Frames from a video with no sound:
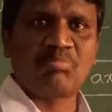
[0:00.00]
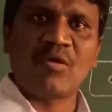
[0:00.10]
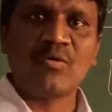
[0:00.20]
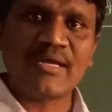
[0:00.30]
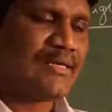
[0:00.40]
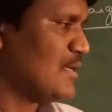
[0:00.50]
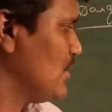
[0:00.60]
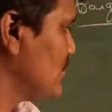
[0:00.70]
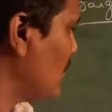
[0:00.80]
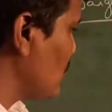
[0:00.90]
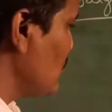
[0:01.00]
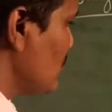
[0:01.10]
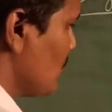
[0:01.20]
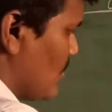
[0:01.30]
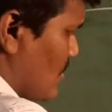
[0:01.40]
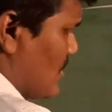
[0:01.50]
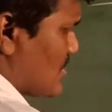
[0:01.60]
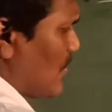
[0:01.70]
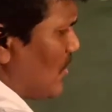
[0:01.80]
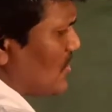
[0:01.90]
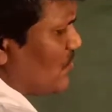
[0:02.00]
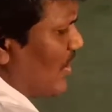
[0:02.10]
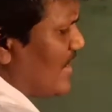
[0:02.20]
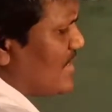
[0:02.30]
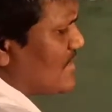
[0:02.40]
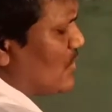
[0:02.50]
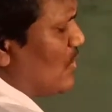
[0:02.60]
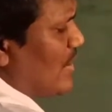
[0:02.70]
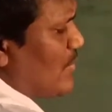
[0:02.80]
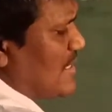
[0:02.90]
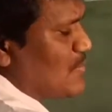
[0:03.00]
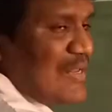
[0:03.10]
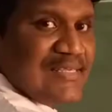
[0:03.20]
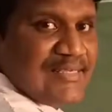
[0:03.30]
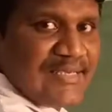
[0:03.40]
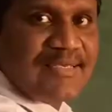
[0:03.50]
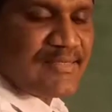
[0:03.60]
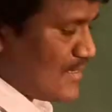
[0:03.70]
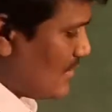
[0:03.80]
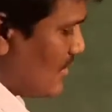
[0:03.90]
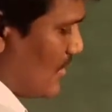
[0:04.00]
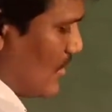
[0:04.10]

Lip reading: Okay. Now suppose y is equal to mx plus c is there.